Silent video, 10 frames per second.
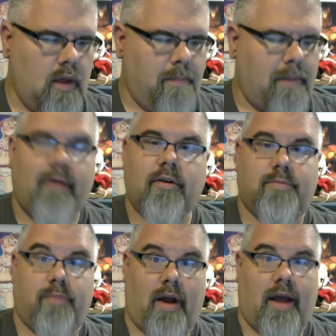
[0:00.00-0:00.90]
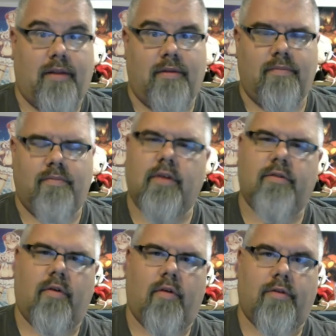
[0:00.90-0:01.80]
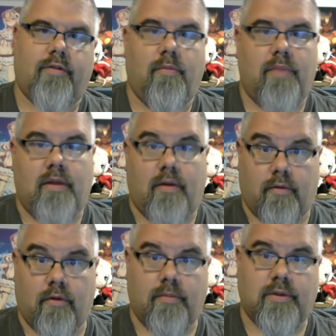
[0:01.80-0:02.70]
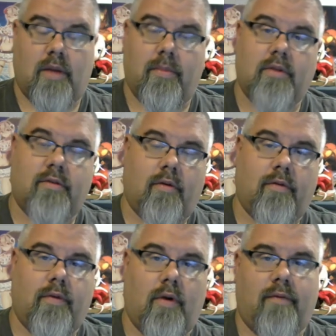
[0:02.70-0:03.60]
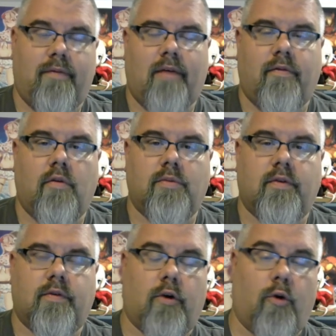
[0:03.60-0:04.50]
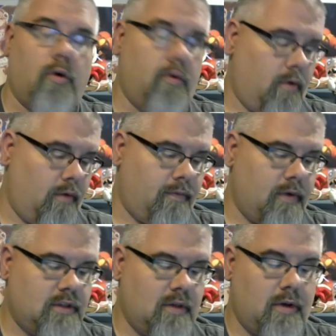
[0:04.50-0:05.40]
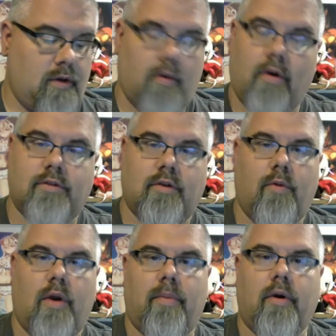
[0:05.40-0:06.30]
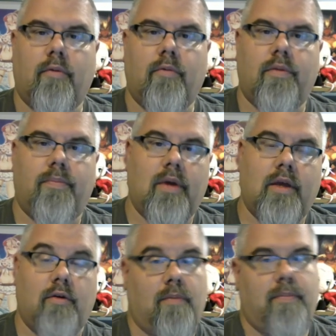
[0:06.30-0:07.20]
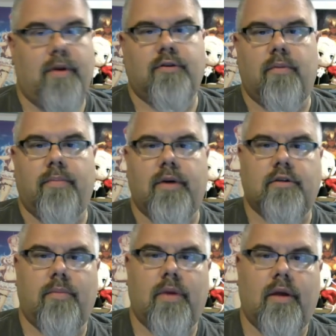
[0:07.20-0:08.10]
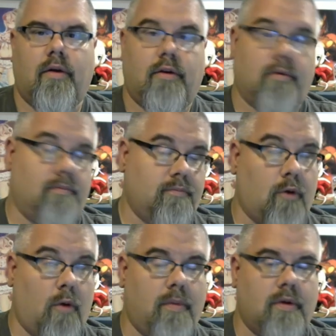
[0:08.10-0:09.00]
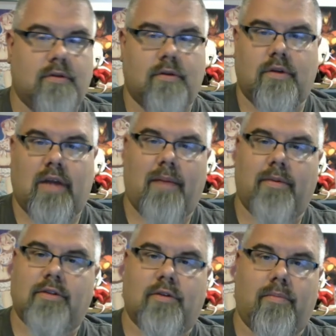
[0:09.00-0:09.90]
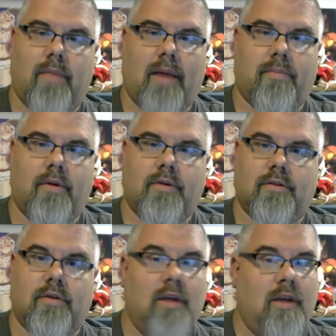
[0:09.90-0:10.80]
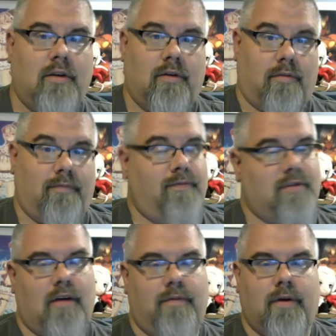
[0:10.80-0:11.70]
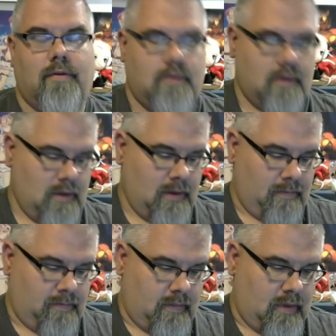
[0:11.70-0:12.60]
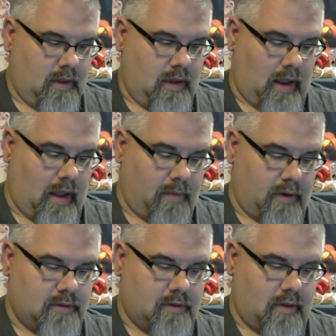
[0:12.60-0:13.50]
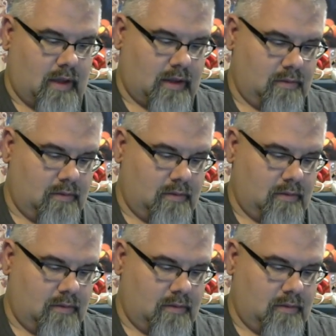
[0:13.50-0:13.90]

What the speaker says: Pirate's Pride. This will also be the group summon, so if you have 5 orbs of your own or a free summon you also want to burn with me, you can picture me on your Chromebooks, your tablets, your MacBooks, your cell phones. I'm going to select